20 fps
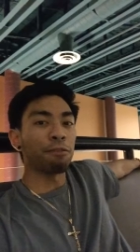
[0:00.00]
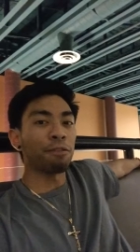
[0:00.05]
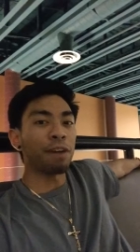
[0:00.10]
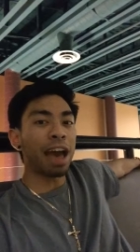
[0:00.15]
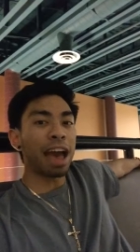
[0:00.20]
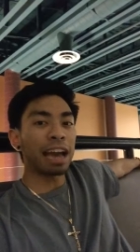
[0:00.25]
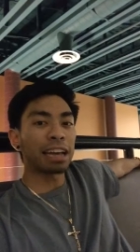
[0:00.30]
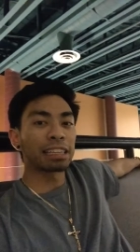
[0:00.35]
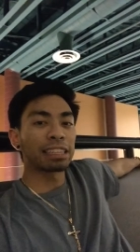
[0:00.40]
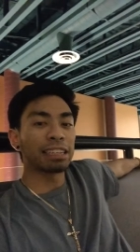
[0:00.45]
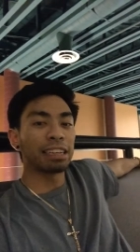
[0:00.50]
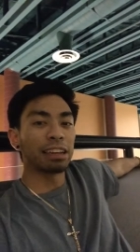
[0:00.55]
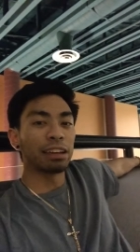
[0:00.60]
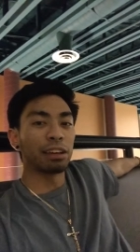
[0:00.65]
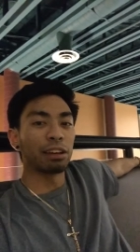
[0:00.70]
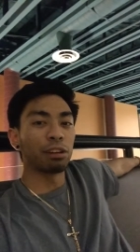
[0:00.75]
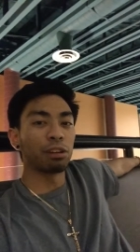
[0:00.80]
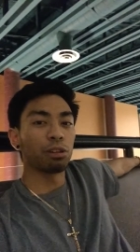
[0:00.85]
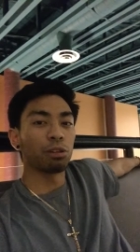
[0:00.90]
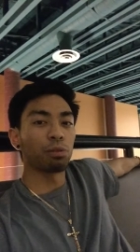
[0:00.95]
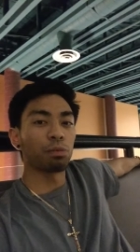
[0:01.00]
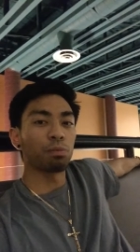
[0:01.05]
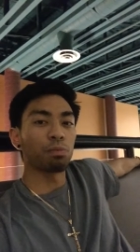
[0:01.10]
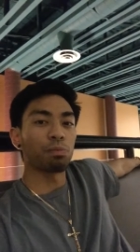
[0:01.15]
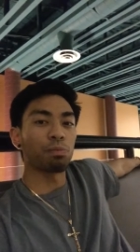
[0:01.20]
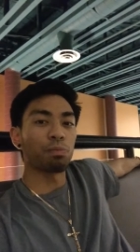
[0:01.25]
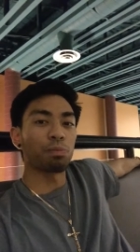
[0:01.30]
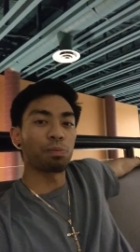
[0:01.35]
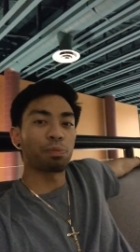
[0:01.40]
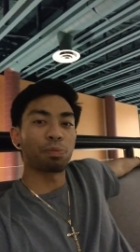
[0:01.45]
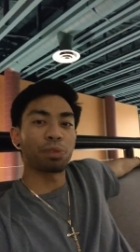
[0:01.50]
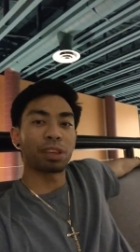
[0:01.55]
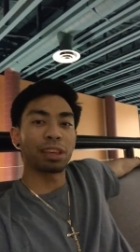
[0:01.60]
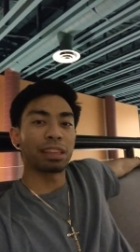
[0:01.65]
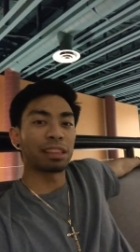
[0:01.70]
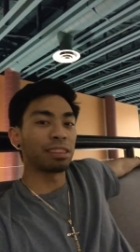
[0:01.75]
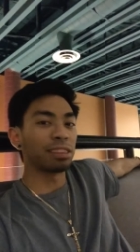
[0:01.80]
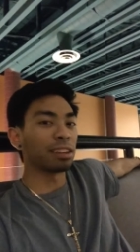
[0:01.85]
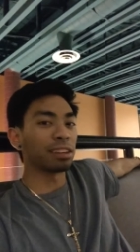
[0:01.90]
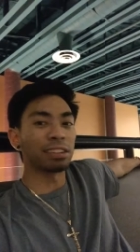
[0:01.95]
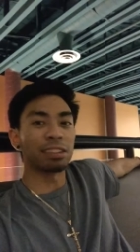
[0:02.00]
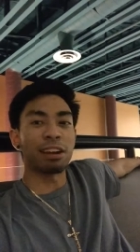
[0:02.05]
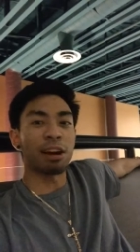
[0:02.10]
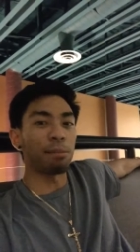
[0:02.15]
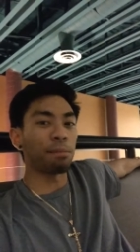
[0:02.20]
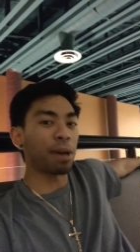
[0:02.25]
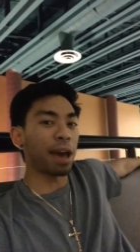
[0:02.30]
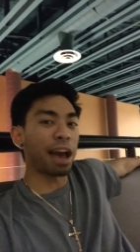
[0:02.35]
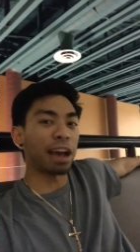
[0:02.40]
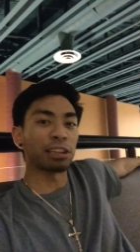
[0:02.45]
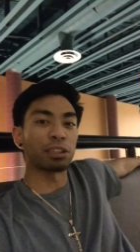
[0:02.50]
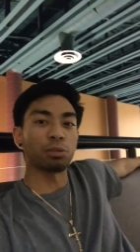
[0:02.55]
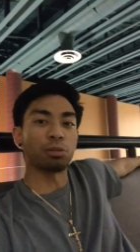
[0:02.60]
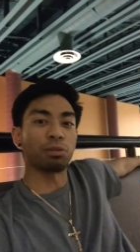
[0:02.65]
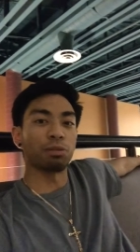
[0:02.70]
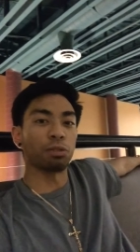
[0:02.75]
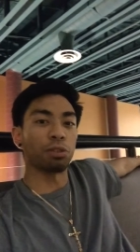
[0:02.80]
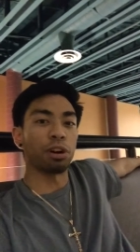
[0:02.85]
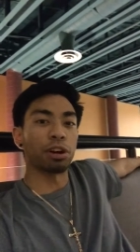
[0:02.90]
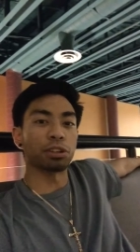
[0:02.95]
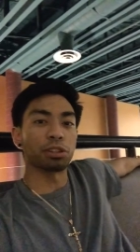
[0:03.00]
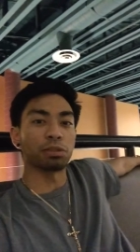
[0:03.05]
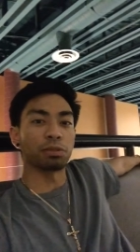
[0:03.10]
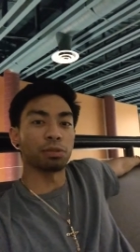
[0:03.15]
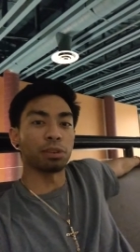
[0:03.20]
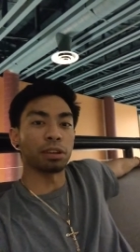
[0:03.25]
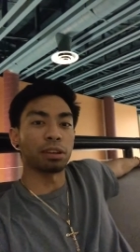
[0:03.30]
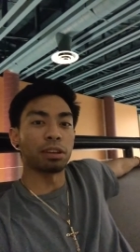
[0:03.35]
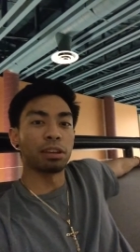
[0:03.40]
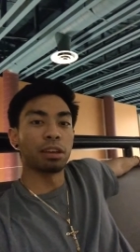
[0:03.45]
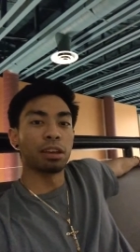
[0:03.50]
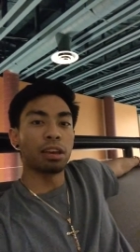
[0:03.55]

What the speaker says: fact does not pass in philosophy.